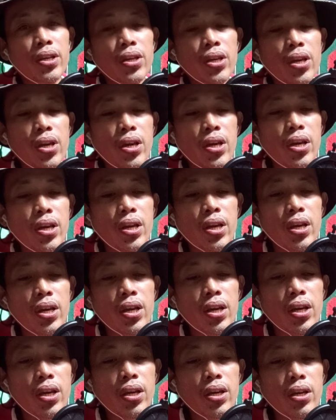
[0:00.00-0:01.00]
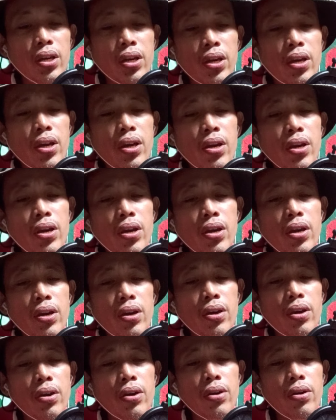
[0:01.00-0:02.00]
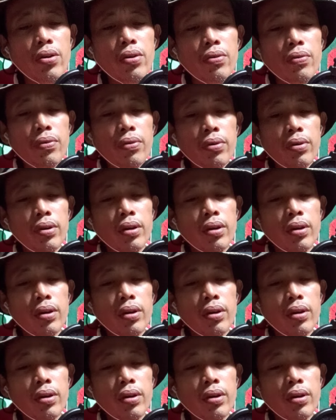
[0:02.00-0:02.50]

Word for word: year.